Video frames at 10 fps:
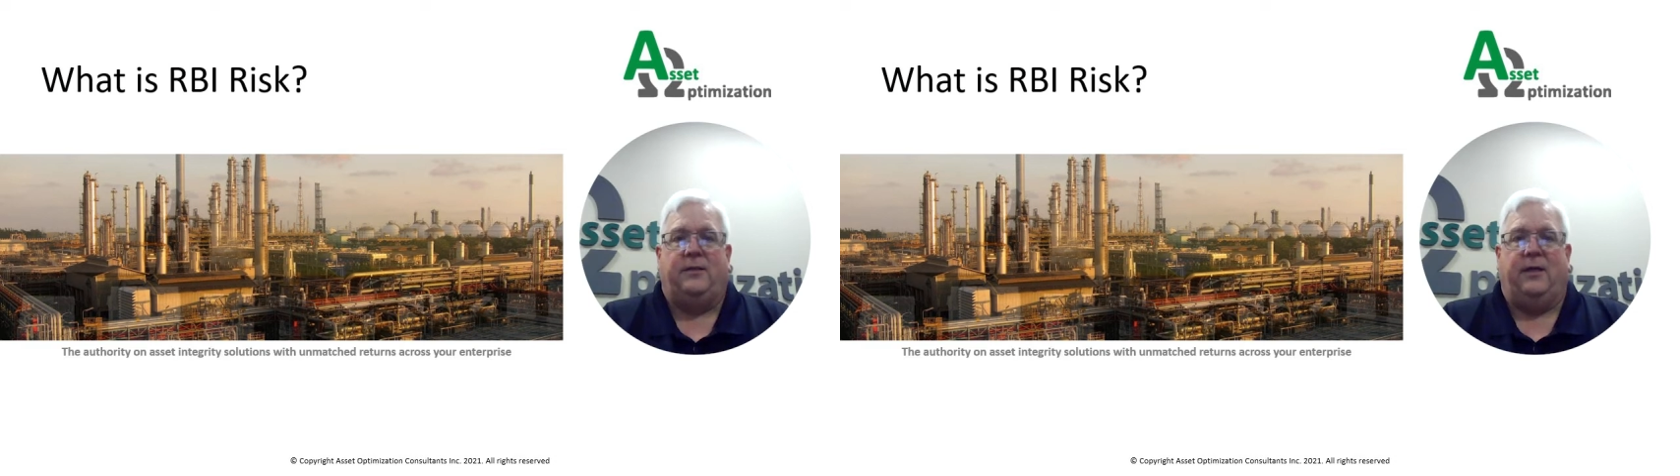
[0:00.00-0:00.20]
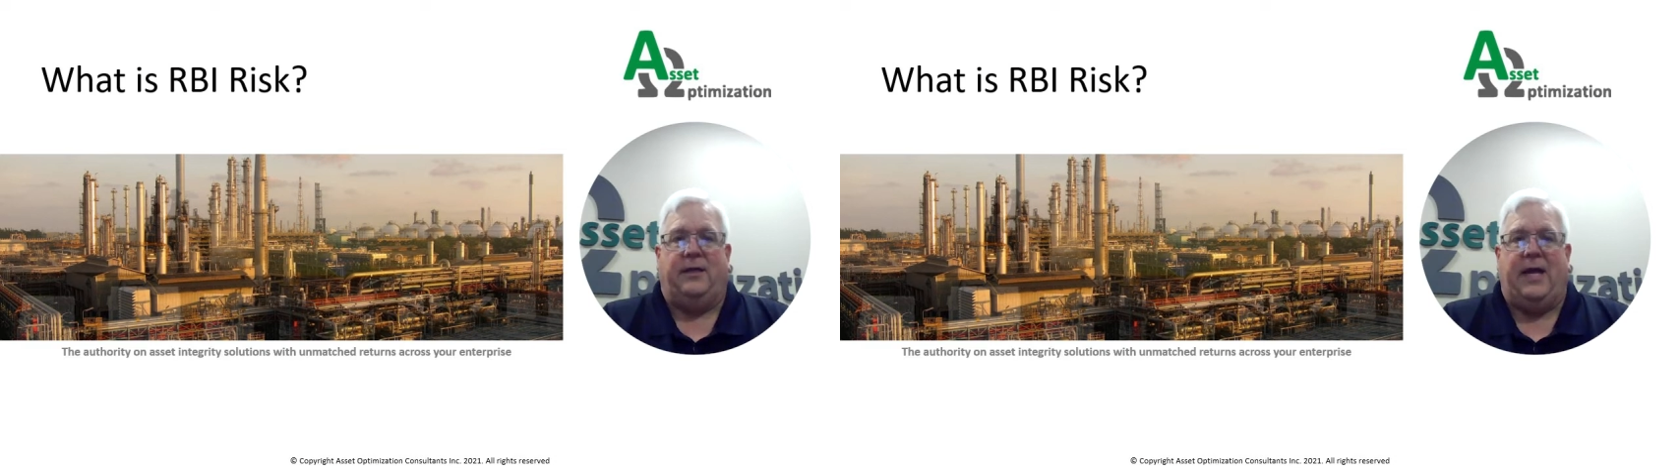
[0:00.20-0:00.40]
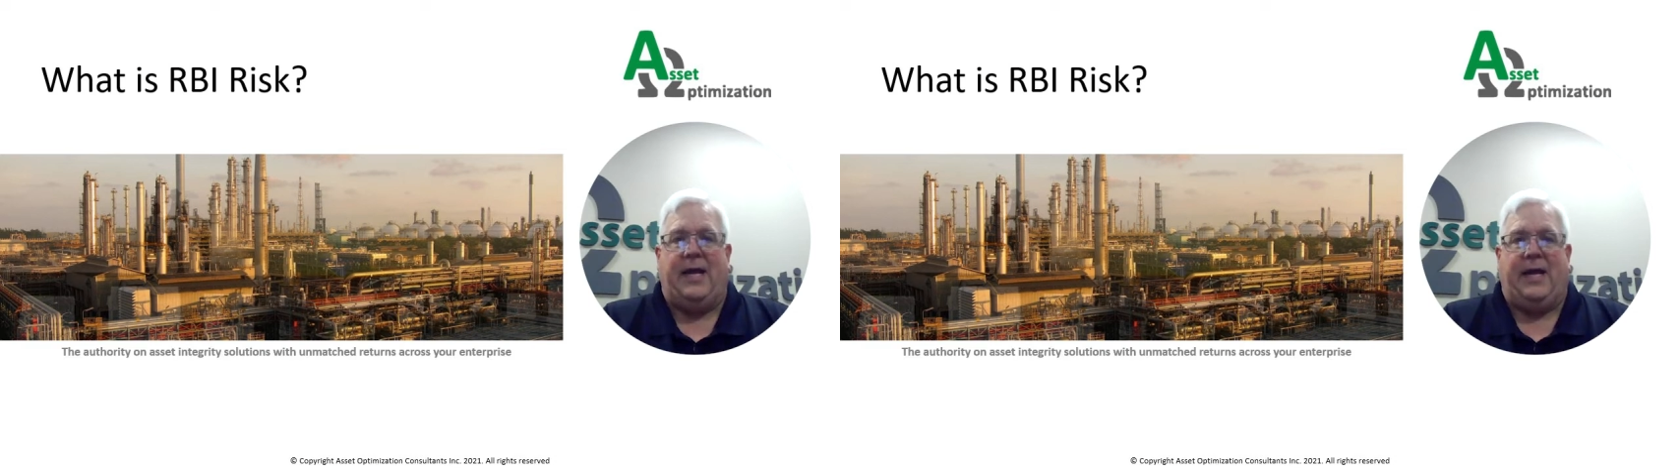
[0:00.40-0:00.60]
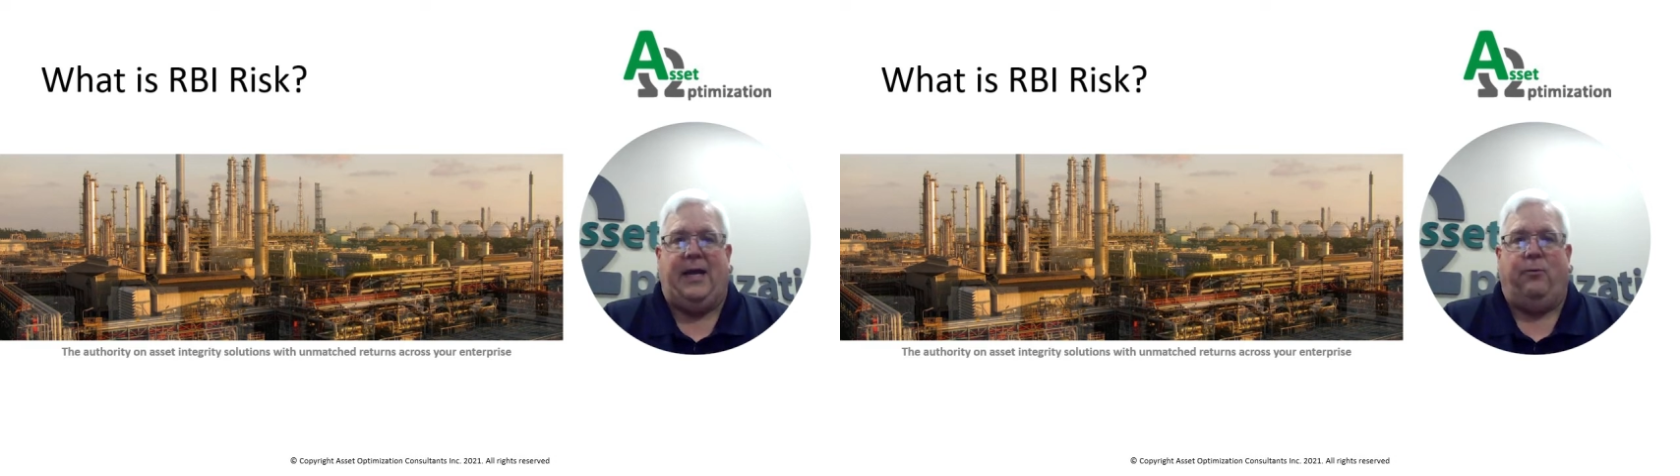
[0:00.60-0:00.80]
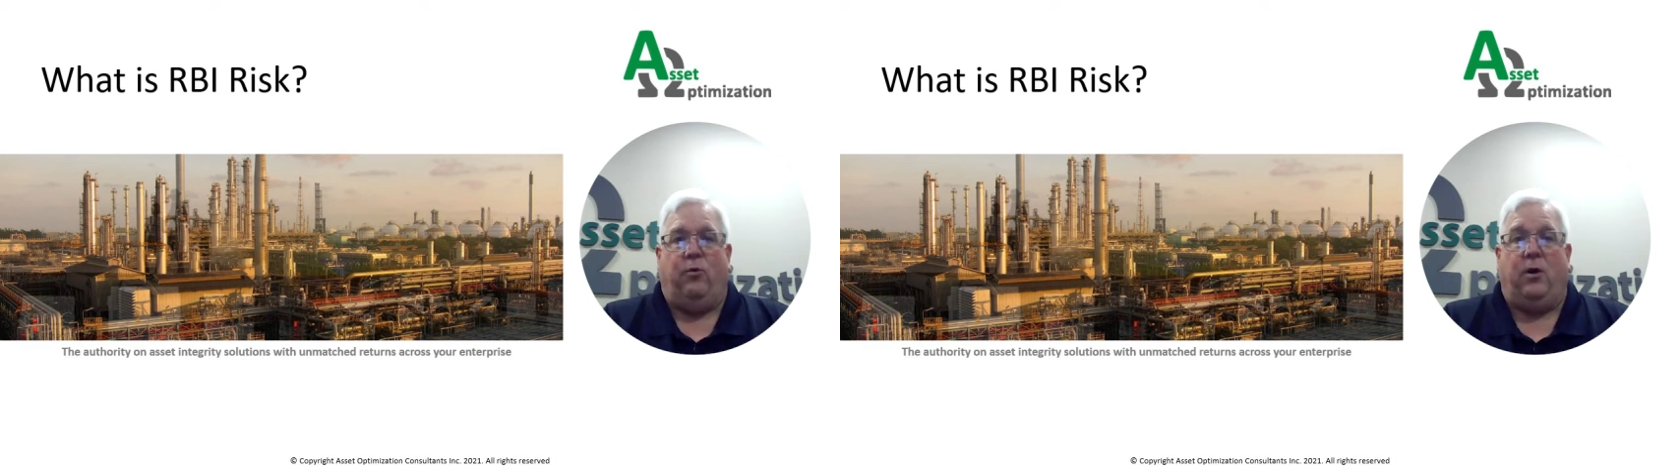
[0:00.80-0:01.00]

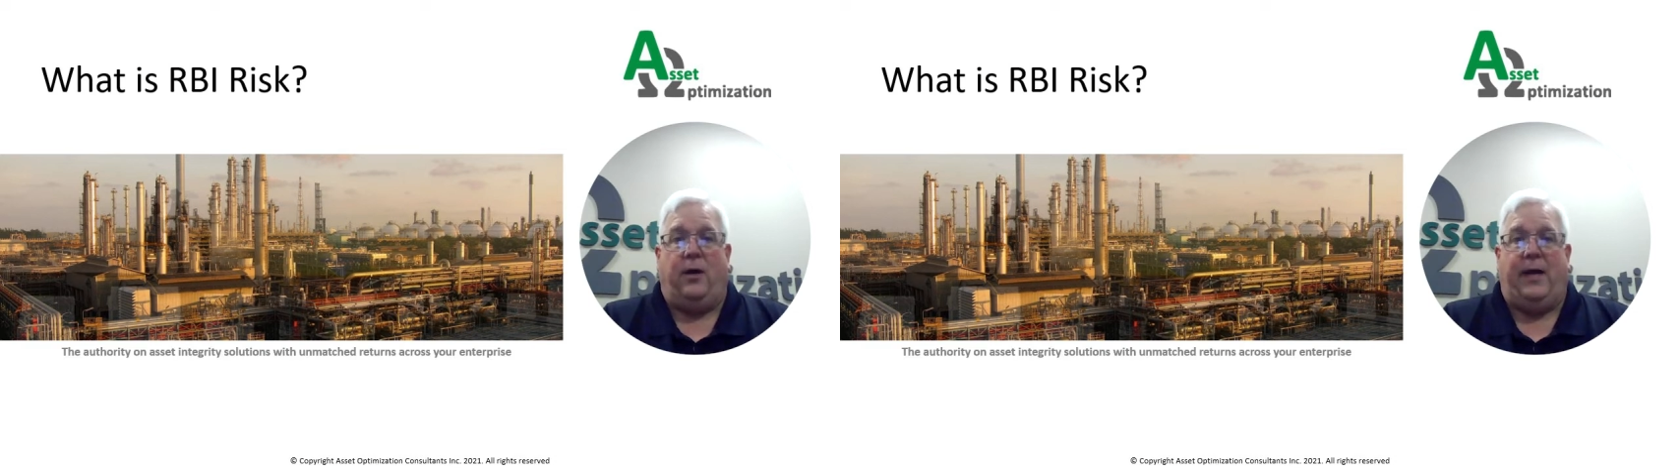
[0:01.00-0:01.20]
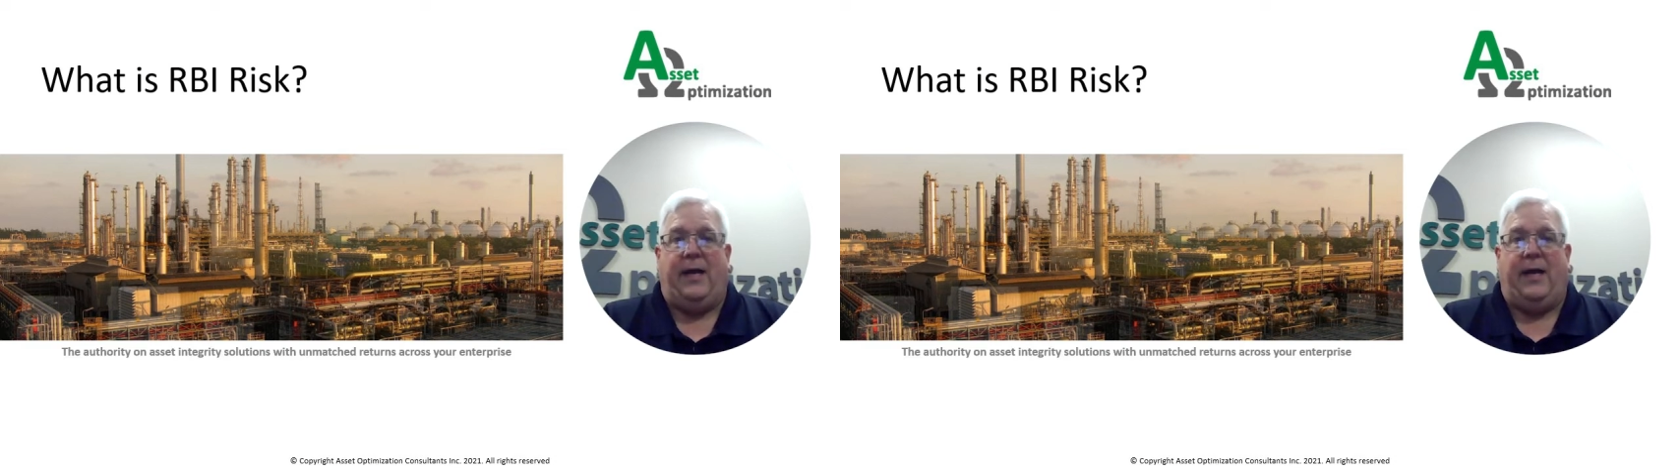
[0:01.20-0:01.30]
Today we're going to